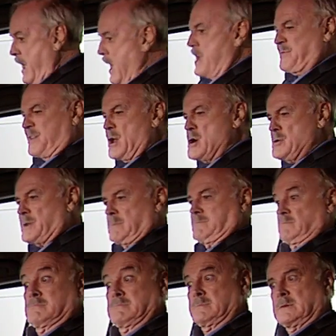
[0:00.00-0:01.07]
If Let you...
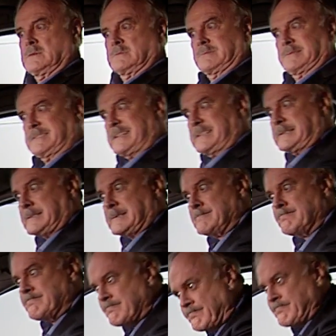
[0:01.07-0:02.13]
Lie down. Right! Rest
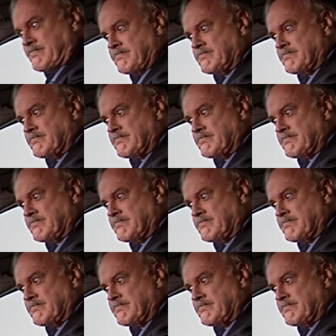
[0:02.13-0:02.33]
on a